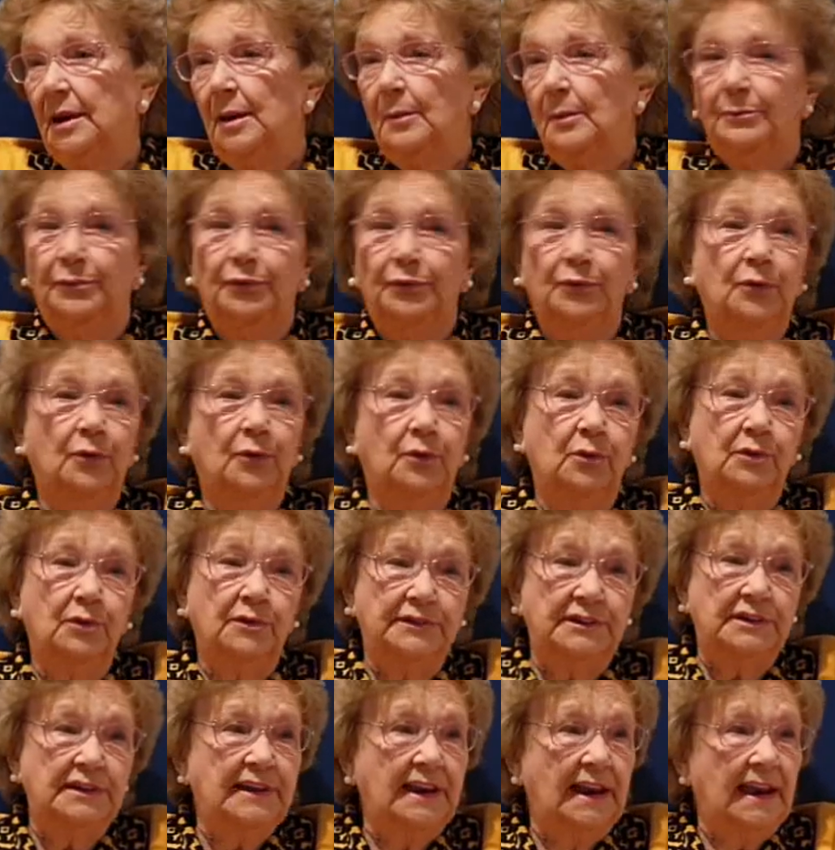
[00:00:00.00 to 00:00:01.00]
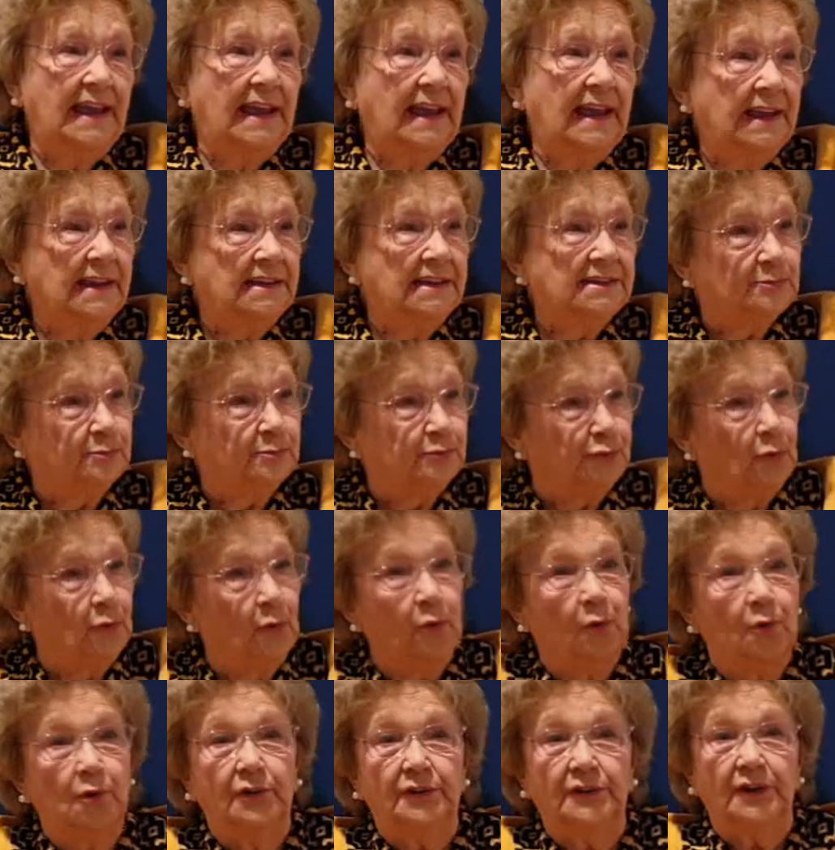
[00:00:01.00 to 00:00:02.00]
Broken legs,
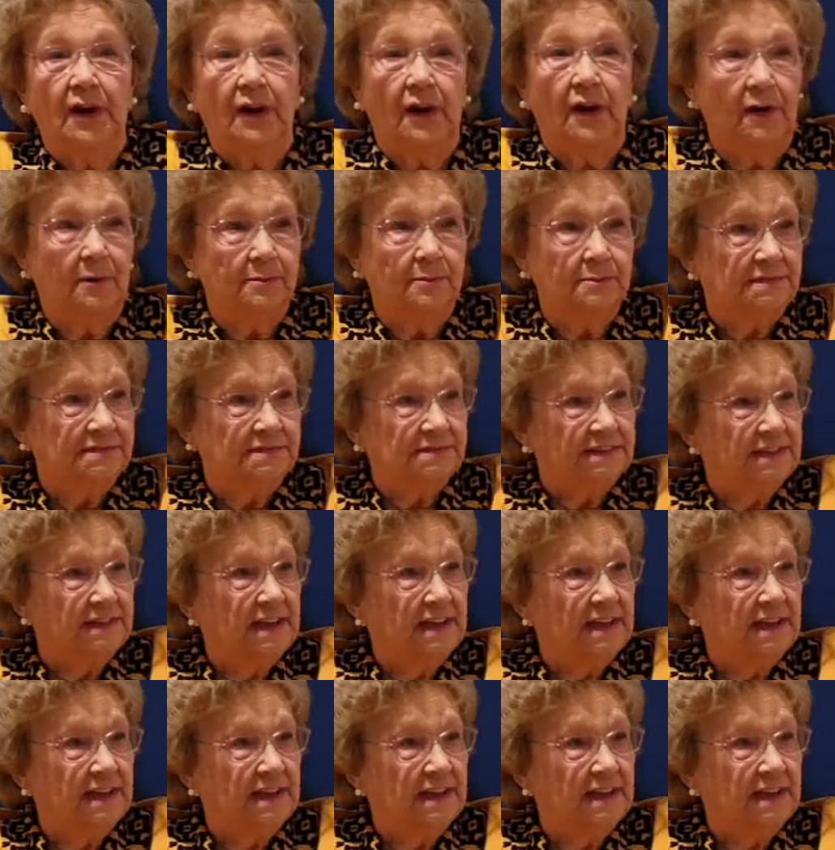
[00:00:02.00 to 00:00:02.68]
broken arms.